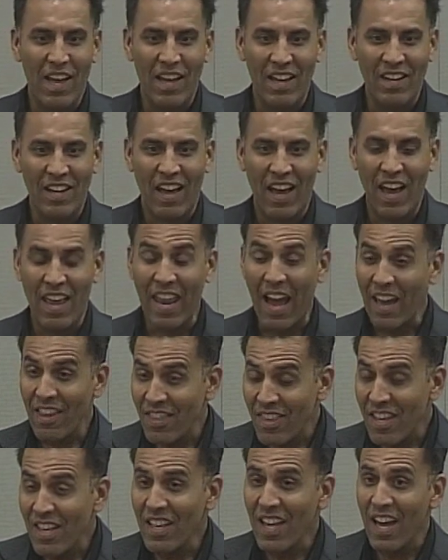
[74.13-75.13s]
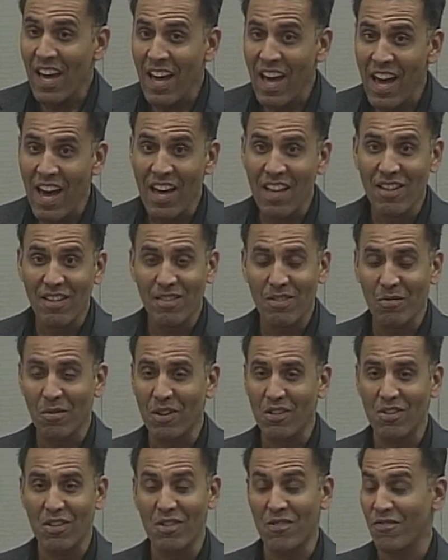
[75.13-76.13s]
and I think I
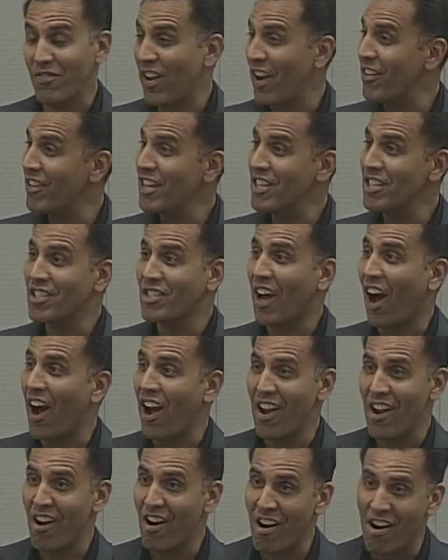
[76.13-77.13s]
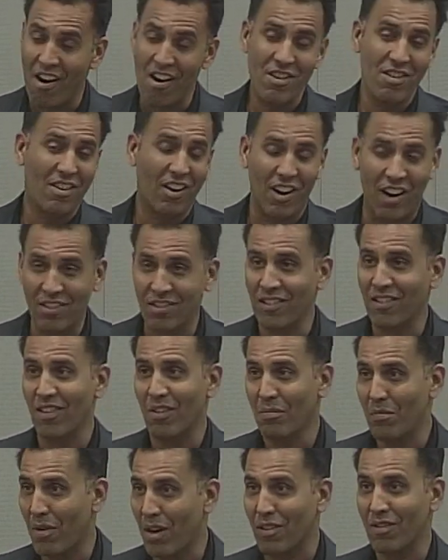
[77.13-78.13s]
had one of these very die-hard
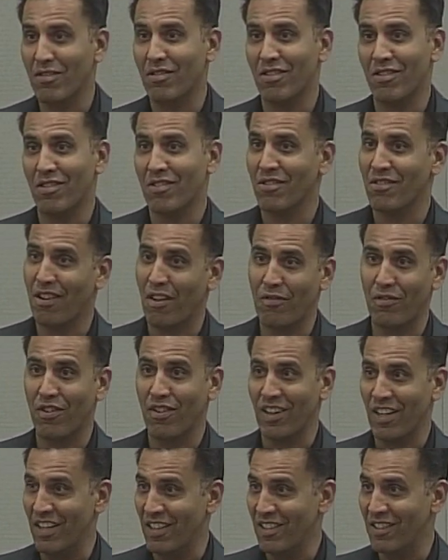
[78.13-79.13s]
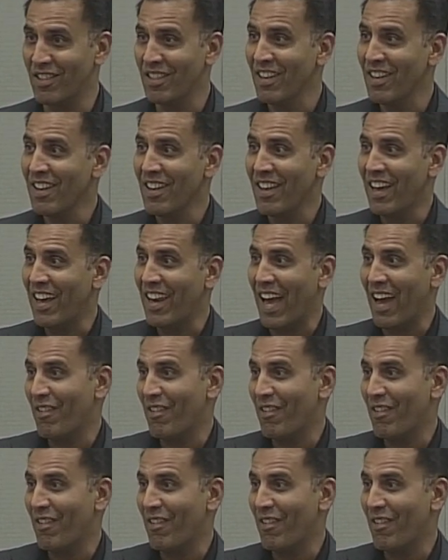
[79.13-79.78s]
classical Marxist referees,